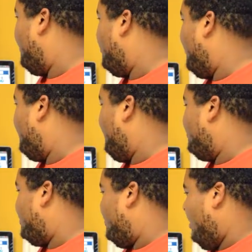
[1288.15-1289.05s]
quick
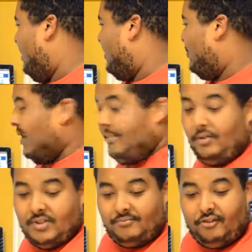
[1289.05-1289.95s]

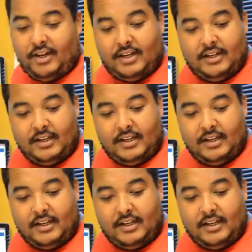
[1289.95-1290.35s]
music break.